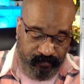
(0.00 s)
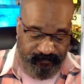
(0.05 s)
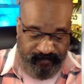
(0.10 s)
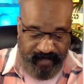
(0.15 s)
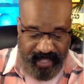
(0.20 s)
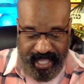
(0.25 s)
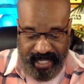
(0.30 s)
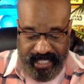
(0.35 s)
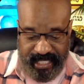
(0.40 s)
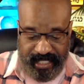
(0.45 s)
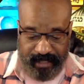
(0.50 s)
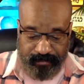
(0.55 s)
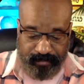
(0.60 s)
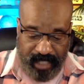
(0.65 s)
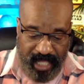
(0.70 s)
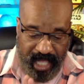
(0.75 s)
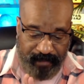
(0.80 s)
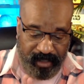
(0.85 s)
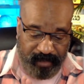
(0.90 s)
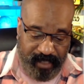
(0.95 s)
Fani and
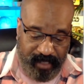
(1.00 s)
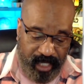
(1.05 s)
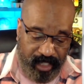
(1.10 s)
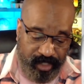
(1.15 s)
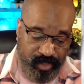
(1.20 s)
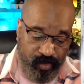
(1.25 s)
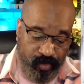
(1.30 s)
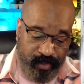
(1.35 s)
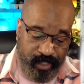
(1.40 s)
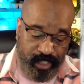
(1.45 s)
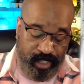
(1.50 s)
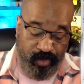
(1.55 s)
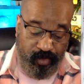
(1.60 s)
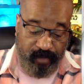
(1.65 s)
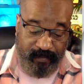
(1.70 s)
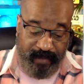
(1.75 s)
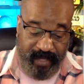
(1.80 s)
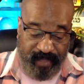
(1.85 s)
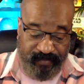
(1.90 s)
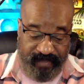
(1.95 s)
blah, blah, blah. You already know
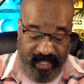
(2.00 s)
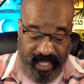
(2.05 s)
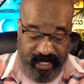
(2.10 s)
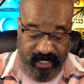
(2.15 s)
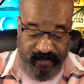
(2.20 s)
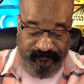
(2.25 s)
about that.